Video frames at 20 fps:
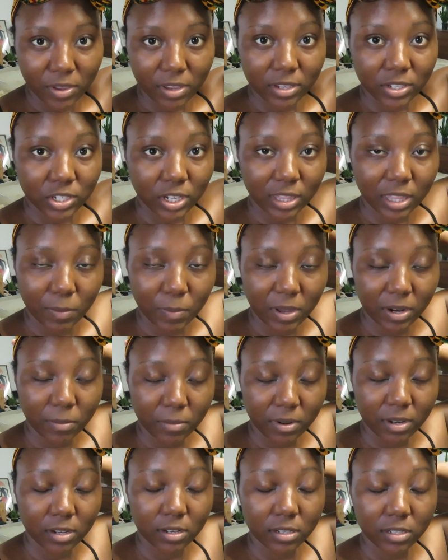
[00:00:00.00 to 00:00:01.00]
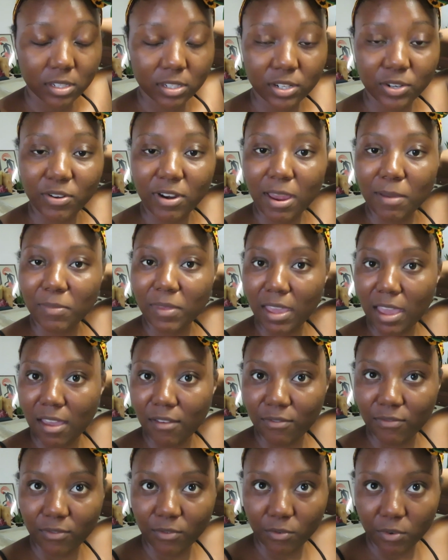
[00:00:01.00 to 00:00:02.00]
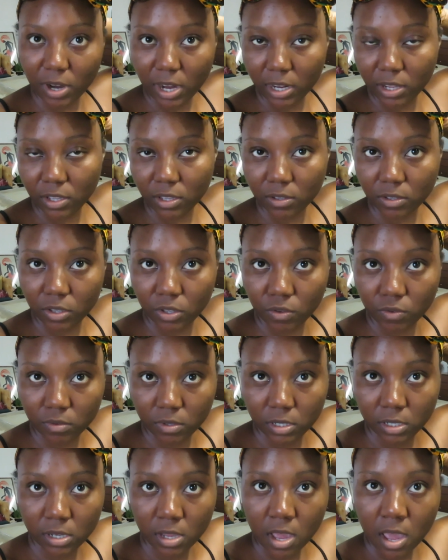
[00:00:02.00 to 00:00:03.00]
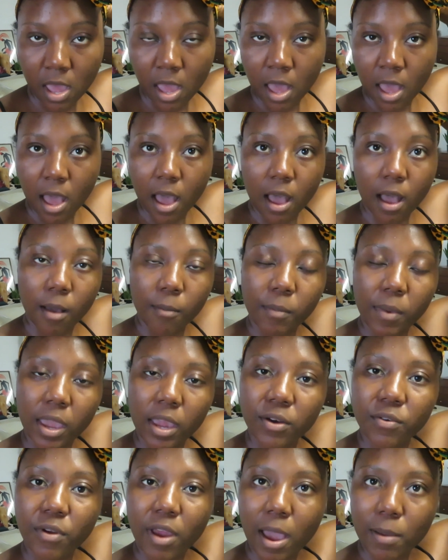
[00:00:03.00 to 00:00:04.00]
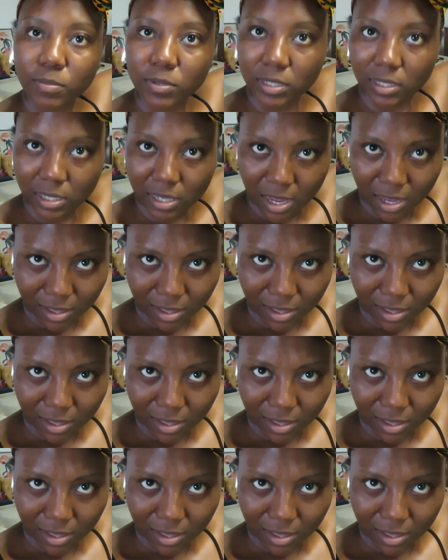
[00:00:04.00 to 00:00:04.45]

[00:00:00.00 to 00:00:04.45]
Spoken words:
You can check them out on Instagram. They have really cute head wraps.